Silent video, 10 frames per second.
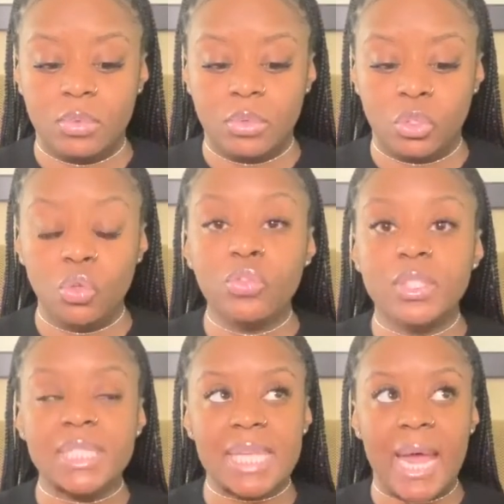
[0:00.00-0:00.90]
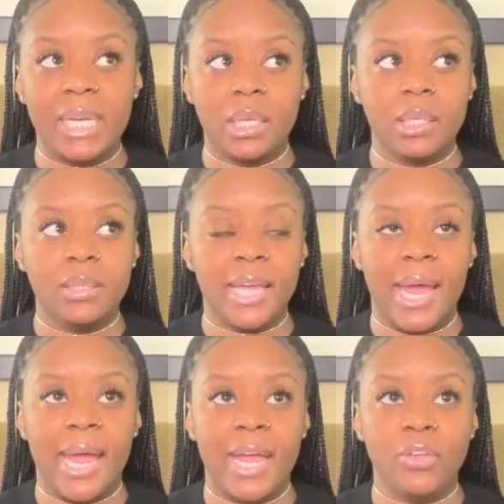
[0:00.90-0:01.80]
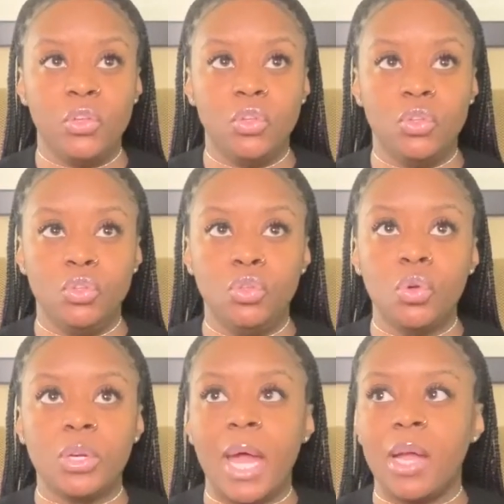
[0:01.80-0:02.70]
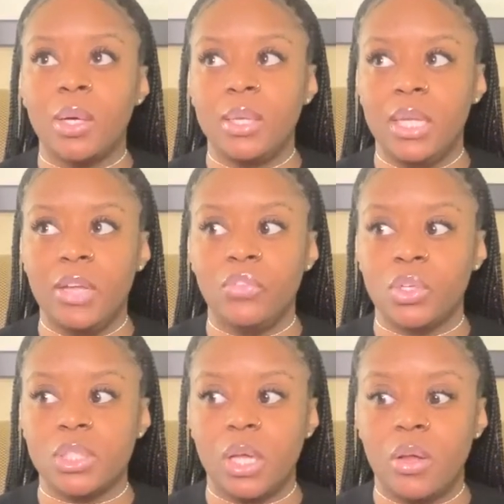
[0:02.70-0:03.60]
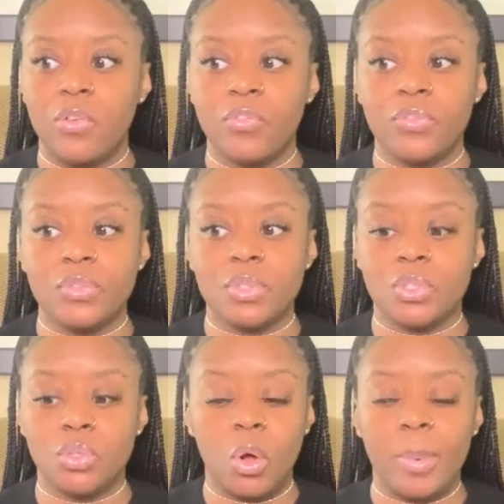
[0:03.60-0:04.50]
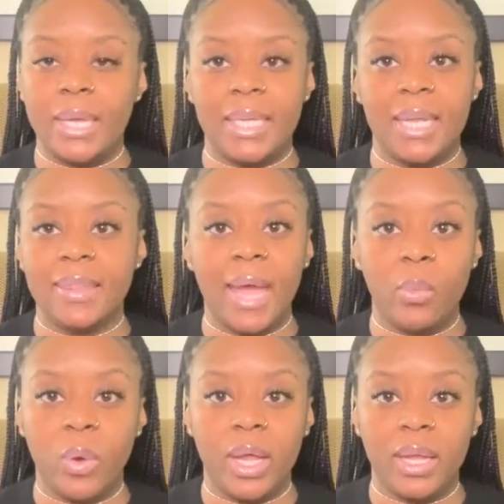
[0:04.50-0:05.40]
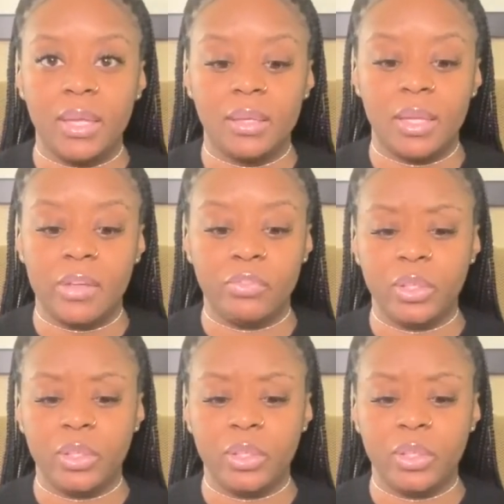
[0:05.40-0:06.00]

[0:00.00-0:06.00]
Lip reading: you've decided that you're not going to give yourself to nobody in that way if